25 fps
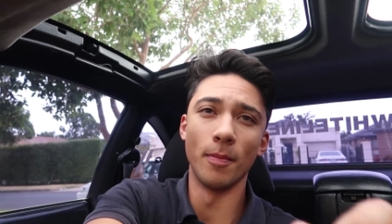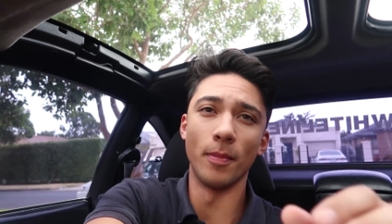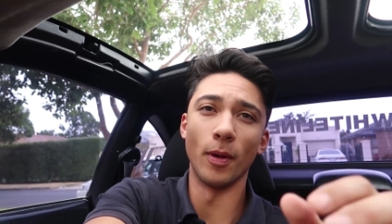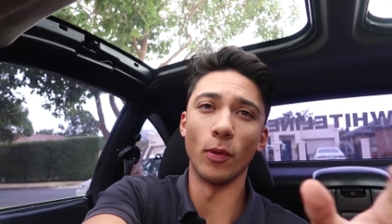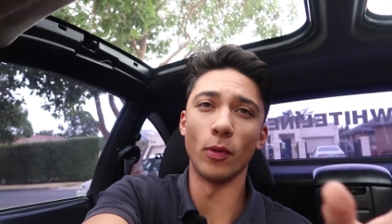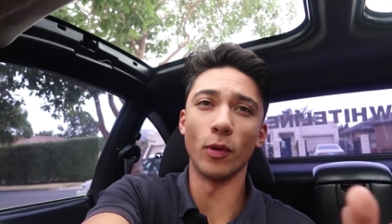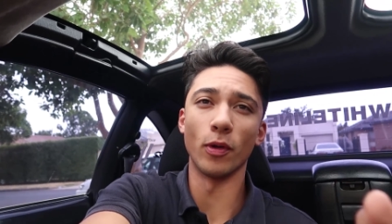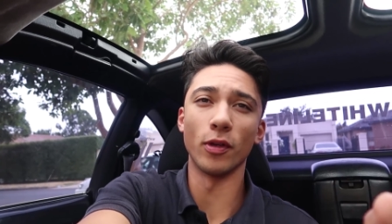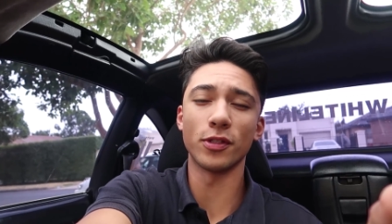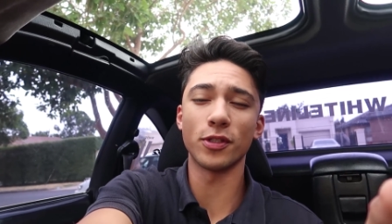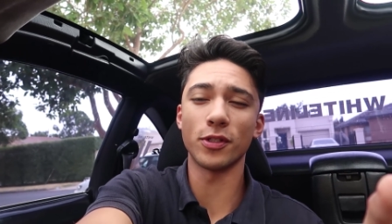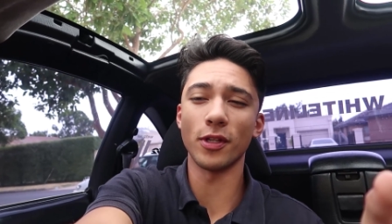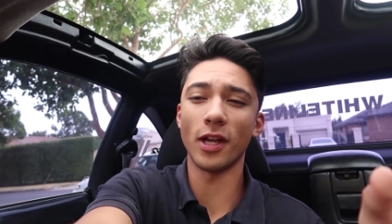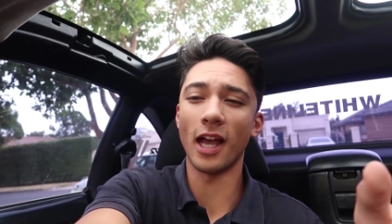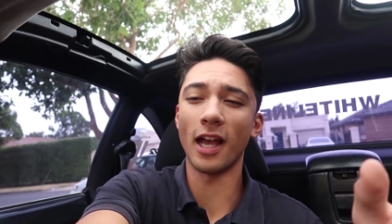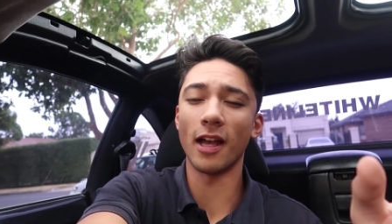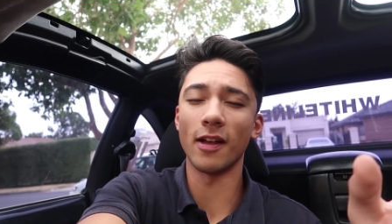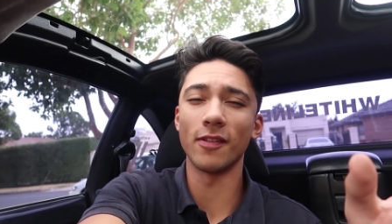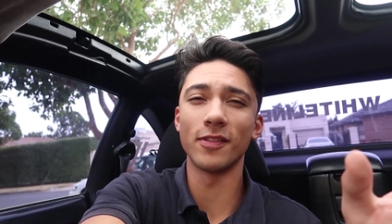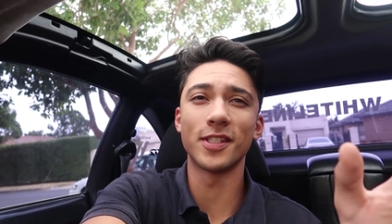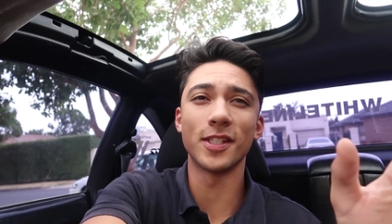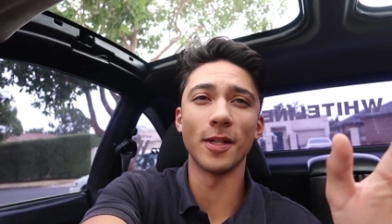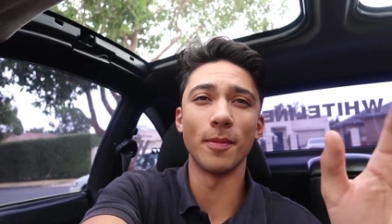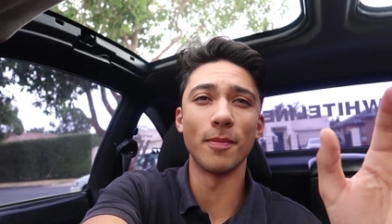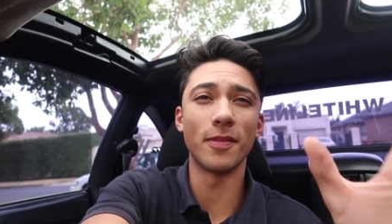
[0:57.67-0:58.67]
but we also
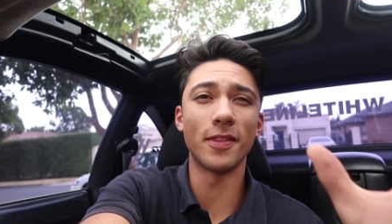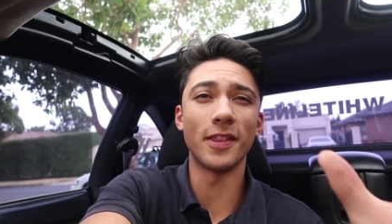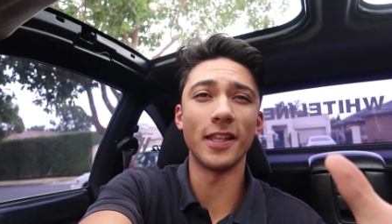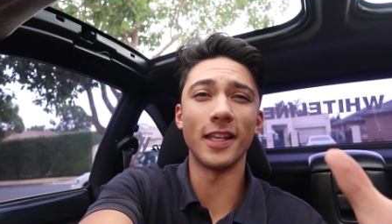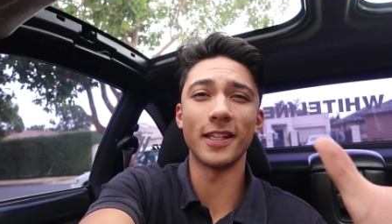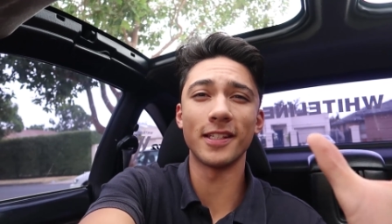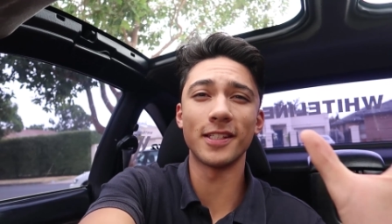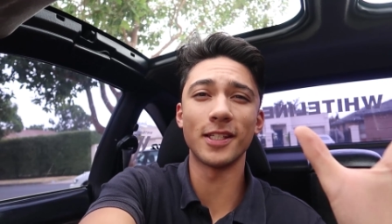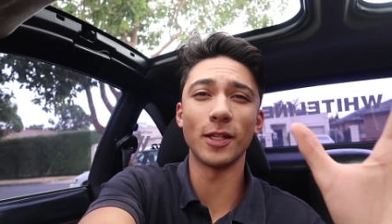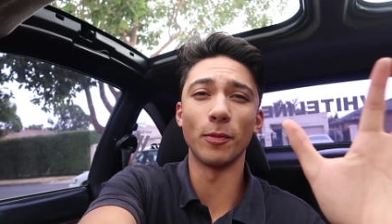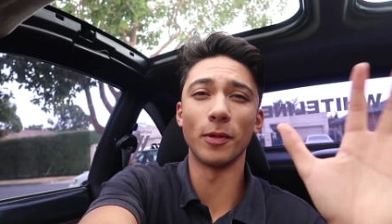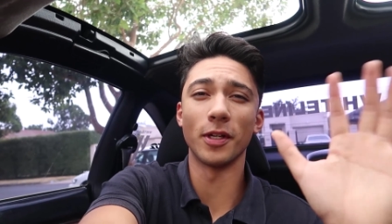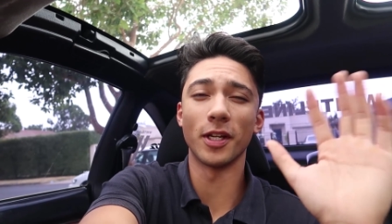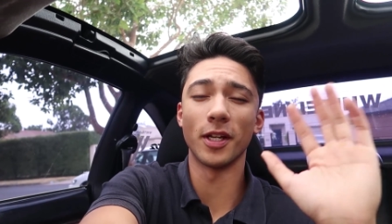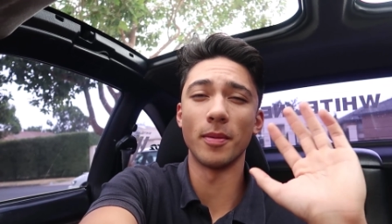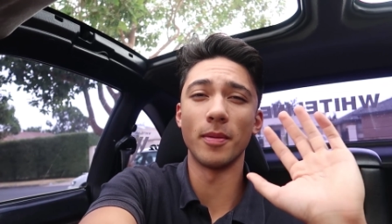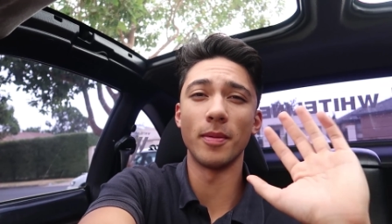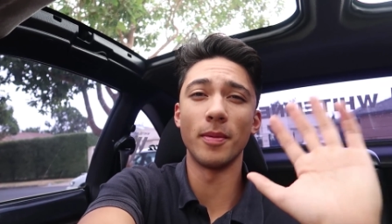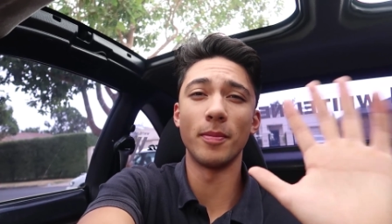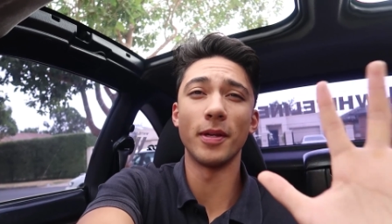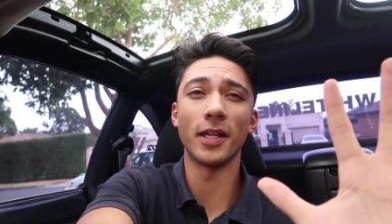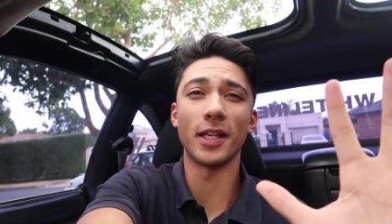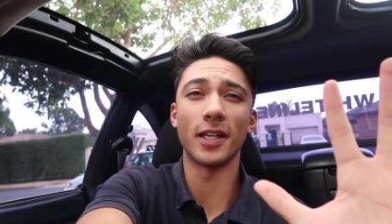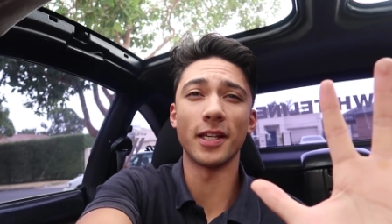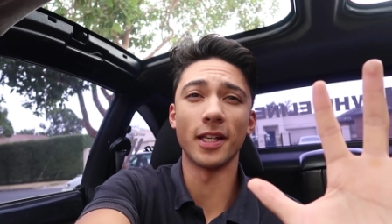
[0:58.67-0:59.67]
have some things that we're going
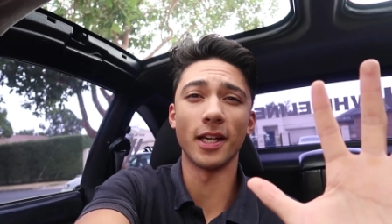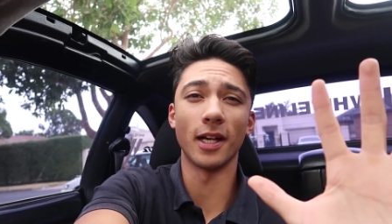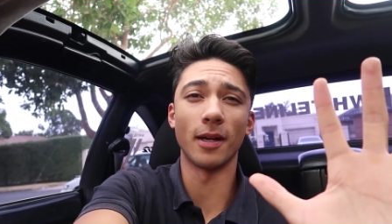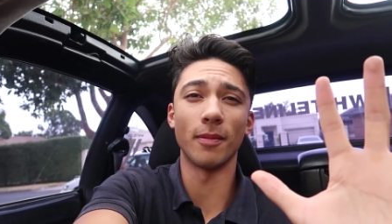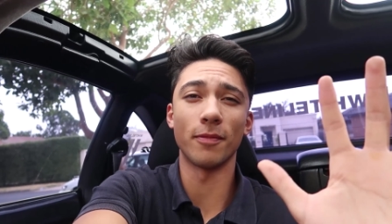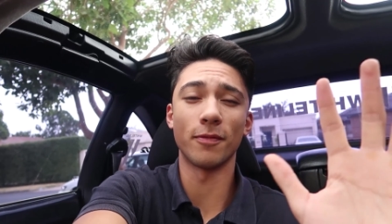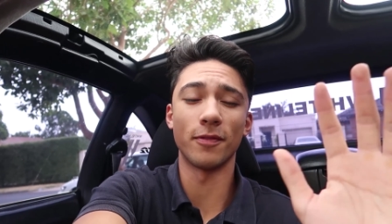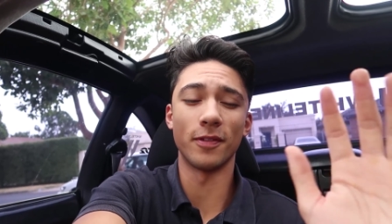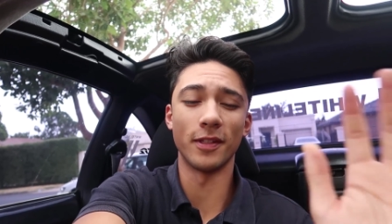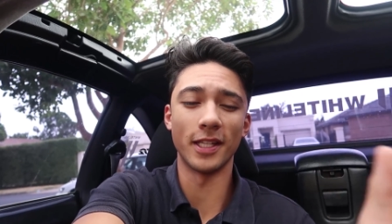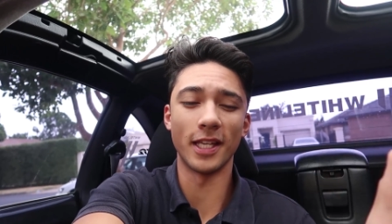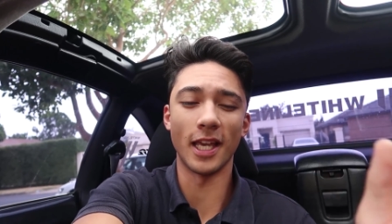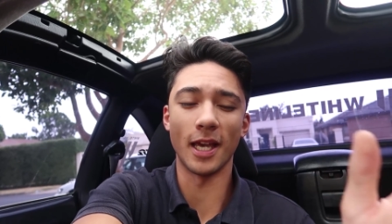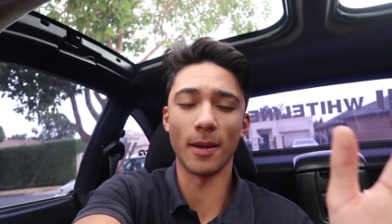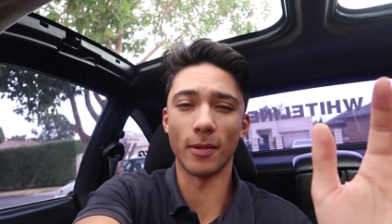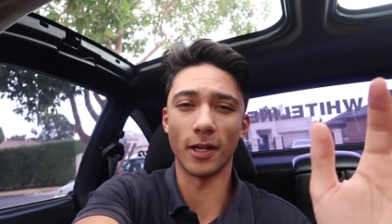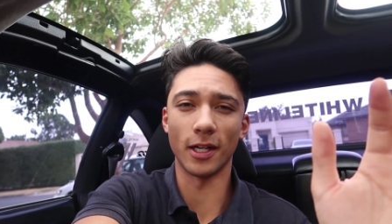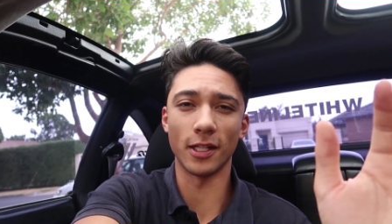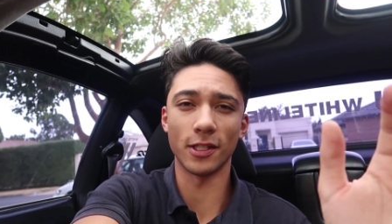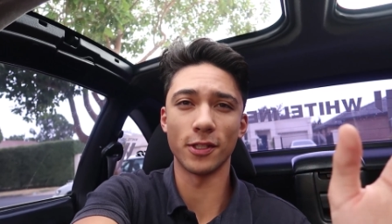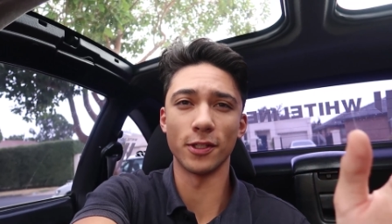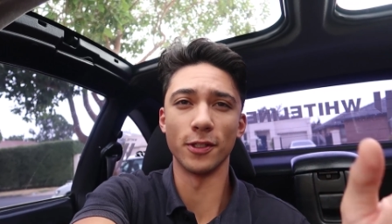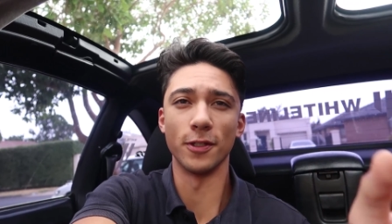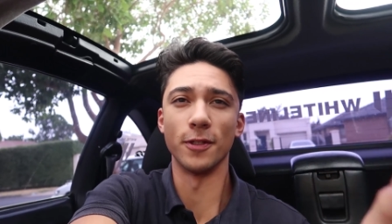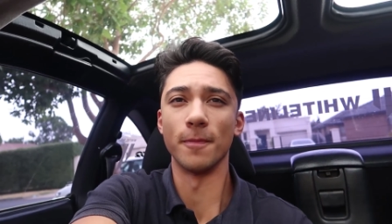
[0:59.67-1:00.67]
to be picking up for the
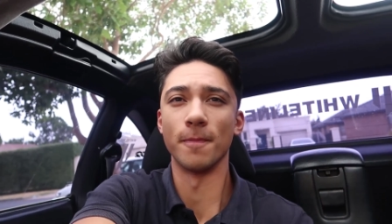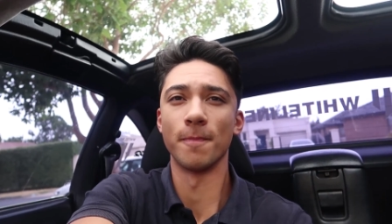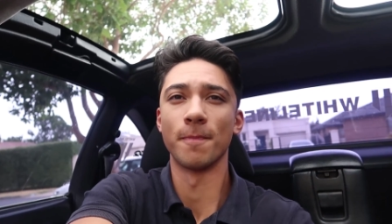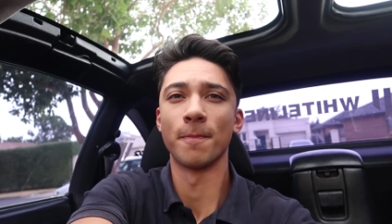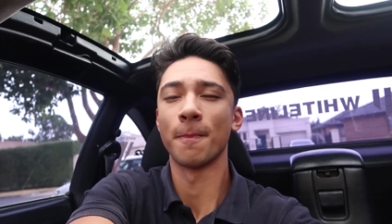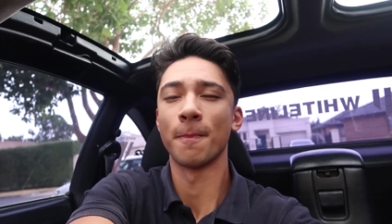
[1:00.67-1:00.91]
MR2.